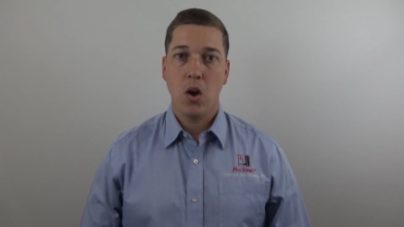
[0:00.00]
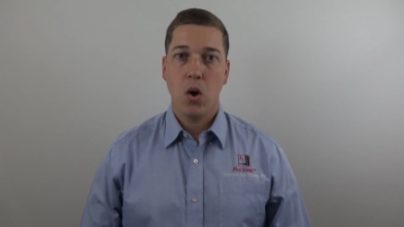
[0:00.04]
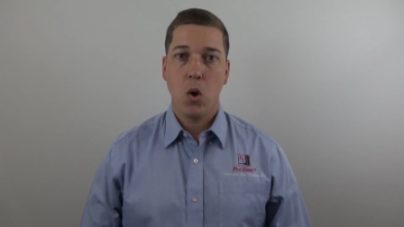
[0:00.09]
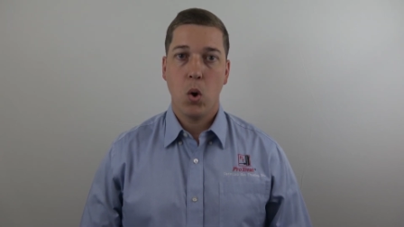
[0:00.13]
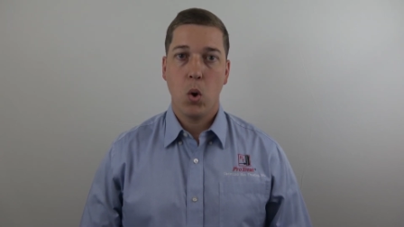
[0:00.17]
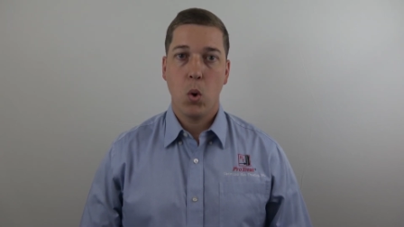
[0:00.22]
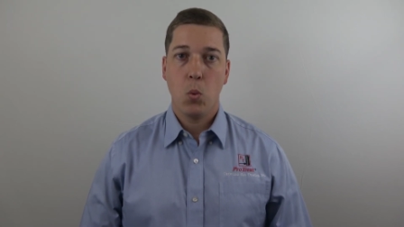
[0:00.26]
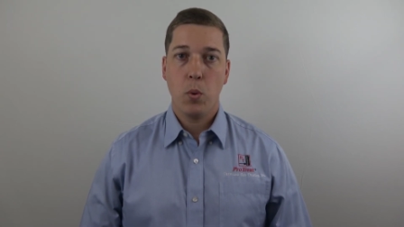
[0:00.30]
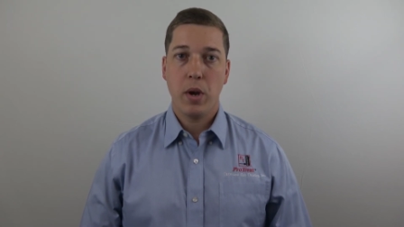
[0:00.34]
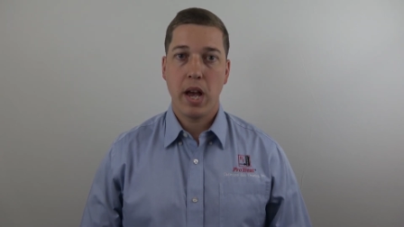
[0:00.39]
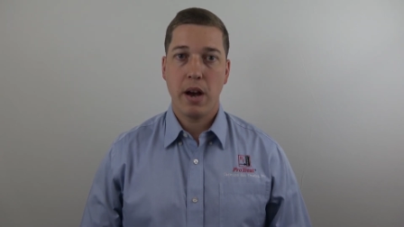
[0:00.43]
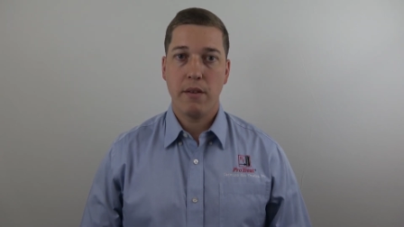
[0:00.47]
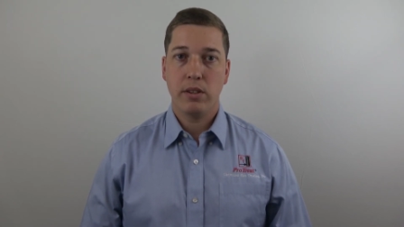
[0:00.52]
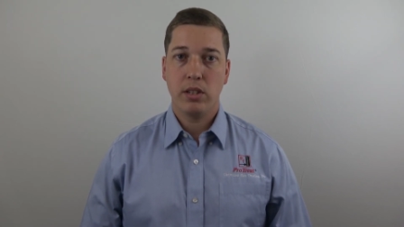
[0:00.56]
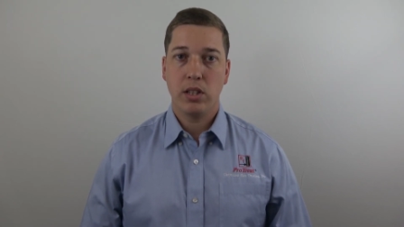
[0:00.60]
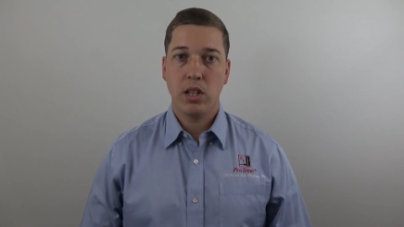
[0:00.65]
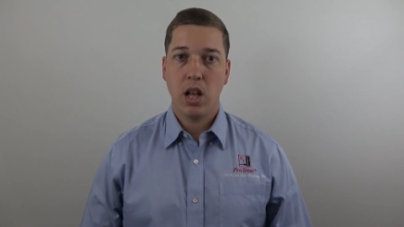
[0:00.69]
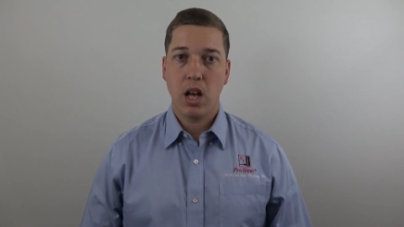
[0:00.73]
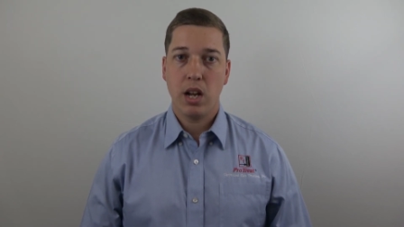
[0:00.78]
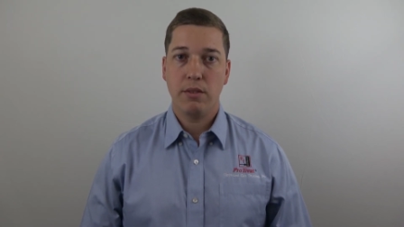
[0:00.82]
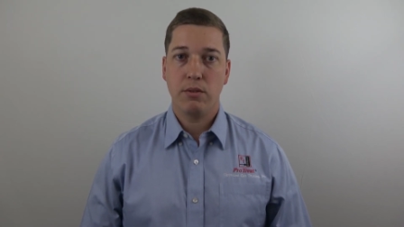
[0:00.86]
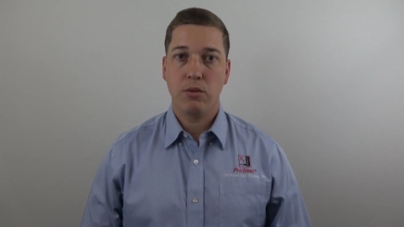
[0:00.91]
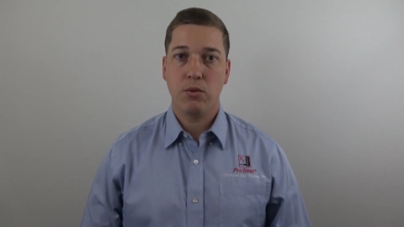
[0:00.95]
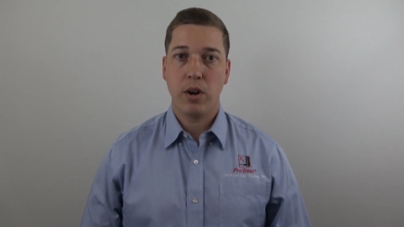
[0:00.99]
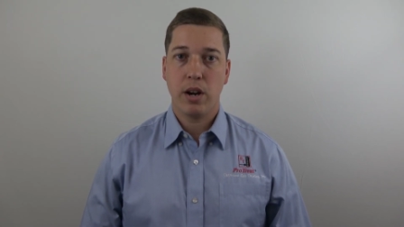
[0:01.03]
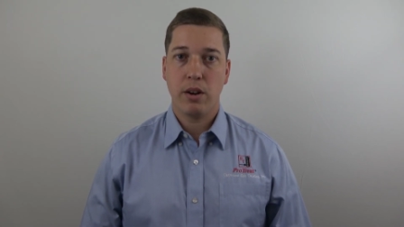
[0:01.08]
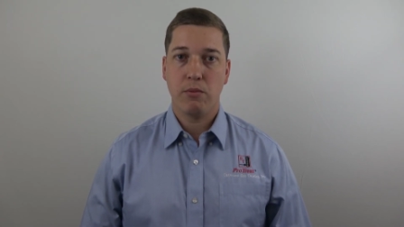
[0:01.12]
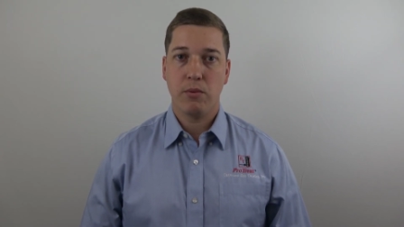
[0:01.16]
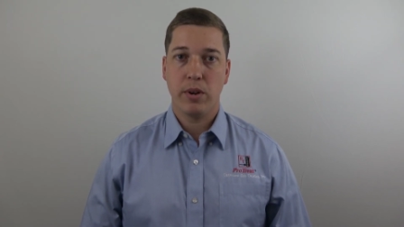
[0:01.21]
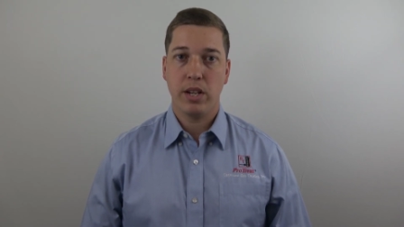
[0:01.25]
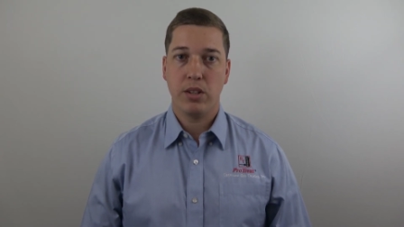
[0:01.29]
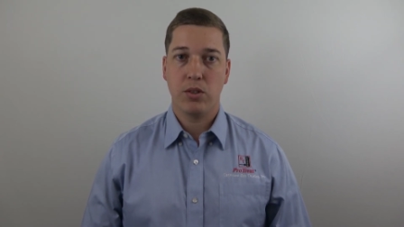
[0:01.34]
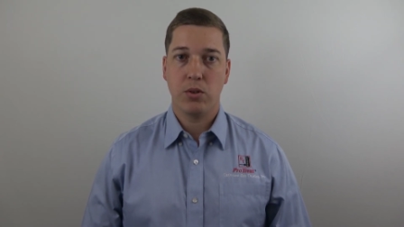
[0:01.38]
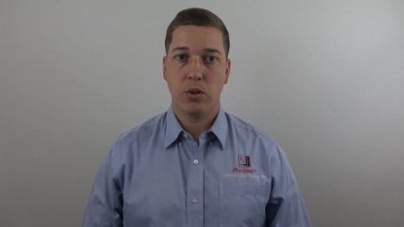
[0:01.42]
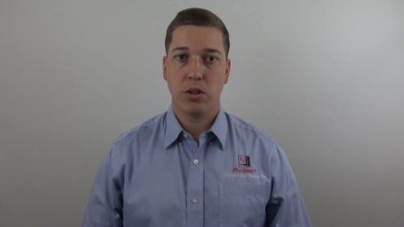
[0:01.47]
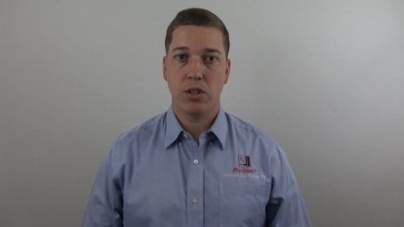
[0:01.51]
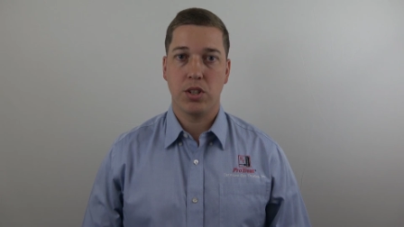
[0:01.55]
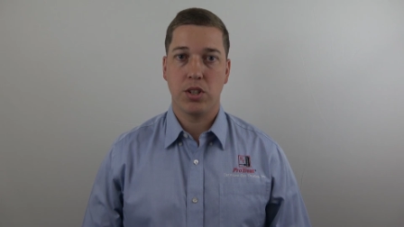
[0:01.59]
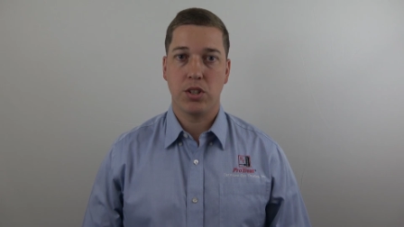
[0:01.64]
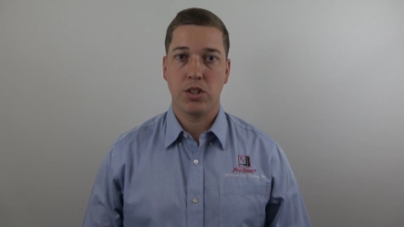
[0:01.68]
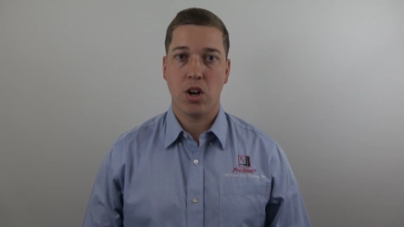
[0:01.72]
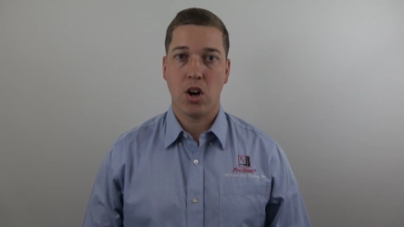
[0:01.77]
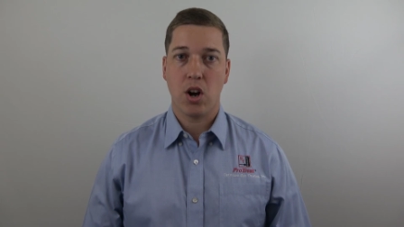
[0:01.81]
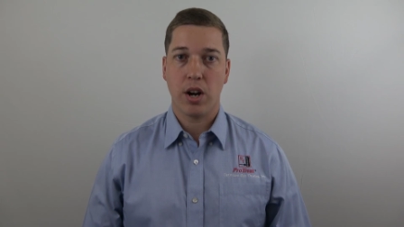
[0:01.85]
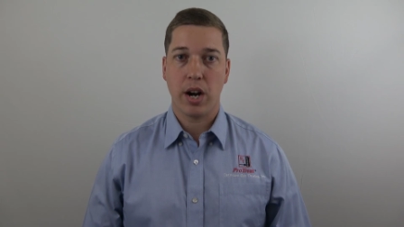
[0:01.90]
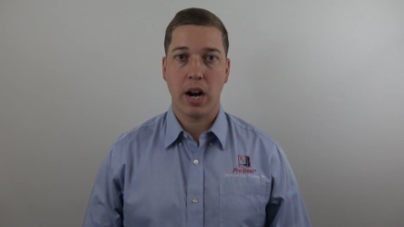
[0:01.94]
We have a lot of great resources
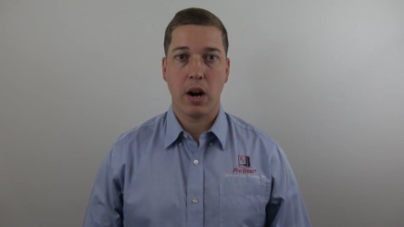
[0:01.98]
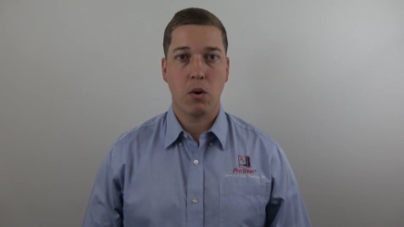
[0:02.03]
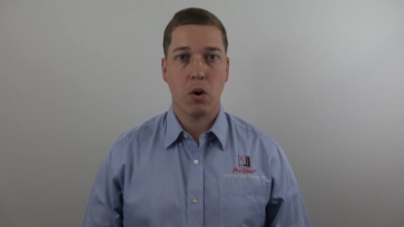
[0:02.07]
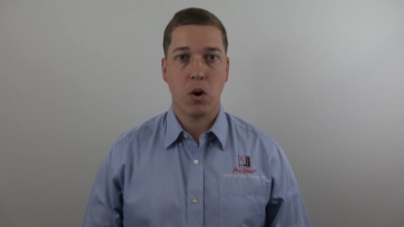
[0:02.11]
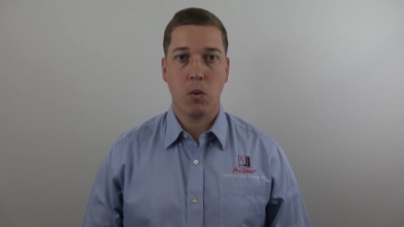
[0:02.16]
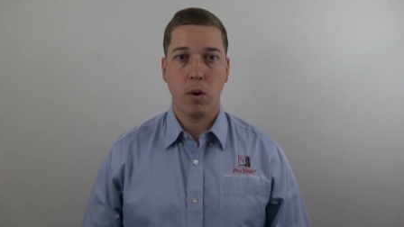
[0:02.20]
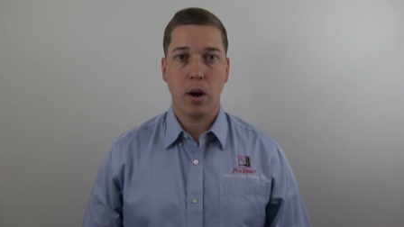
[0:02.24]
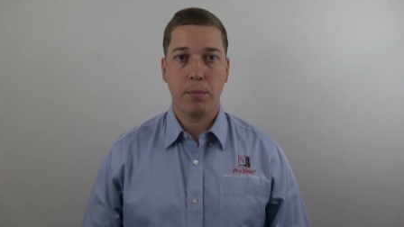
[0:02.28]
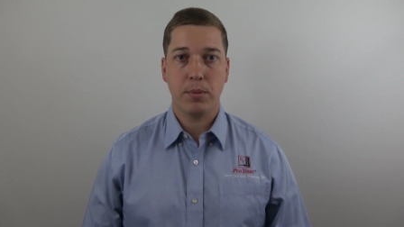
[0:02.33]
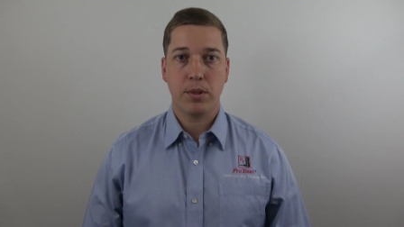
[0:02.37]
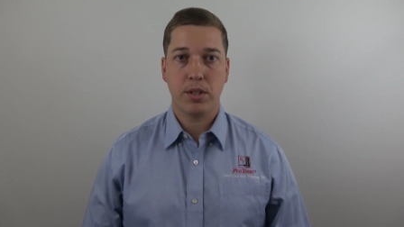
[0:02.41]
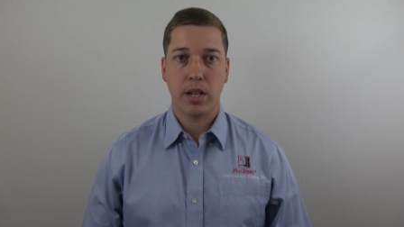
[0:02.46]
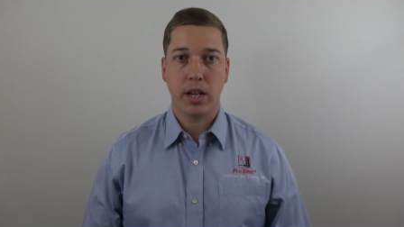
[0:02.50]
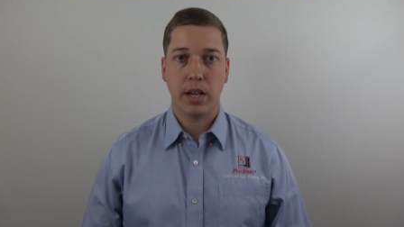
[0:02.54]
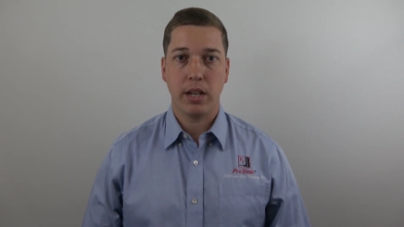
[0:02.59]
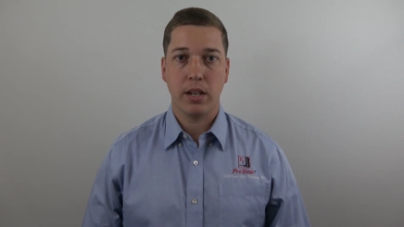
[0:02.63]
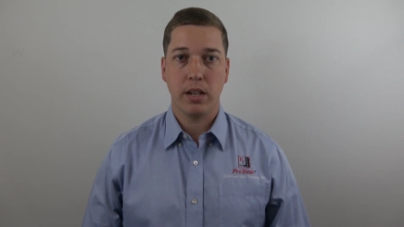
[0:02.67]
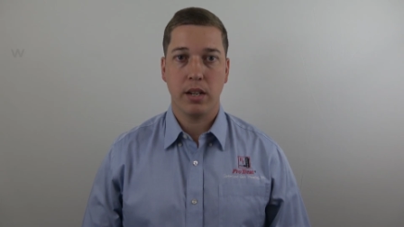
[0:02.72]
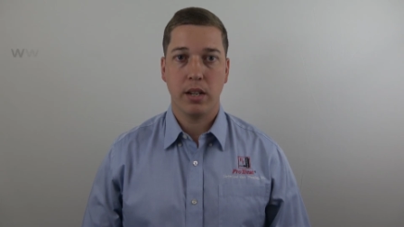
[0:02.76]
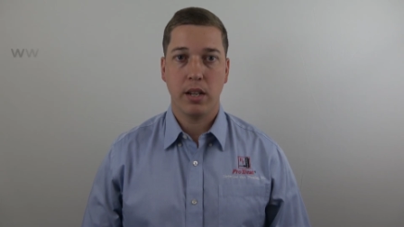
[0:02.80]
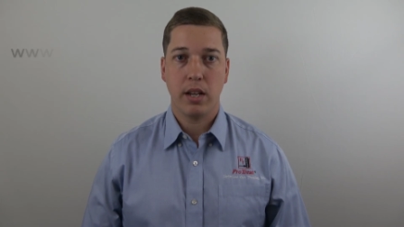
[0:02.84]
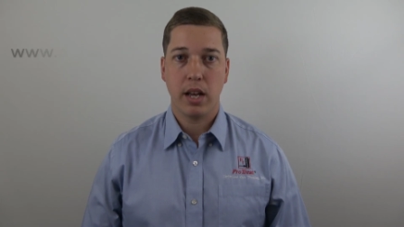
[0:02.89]
on our website